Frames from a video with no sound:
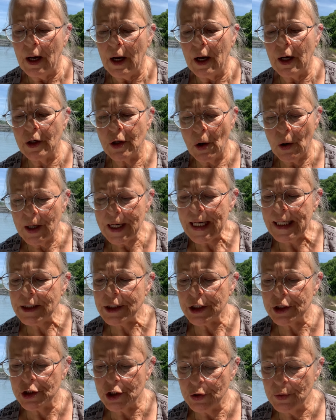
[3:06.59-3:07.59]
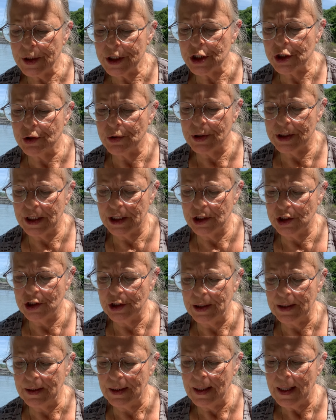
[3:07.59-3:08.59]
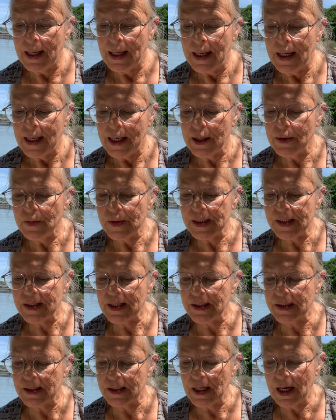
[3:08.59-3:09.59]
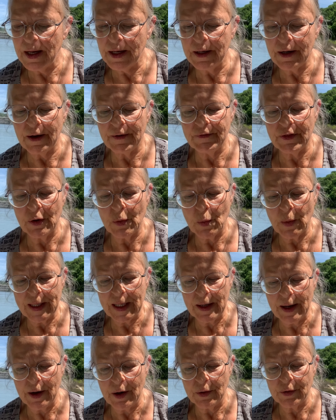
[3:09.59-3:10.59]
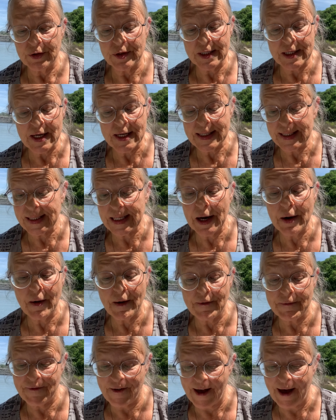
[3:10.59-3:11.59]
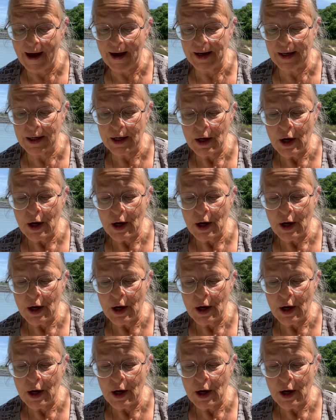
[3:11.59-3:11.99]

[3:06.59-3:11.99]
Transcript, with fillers: According to Jewish tradition, he was the son of the widow Zarephath,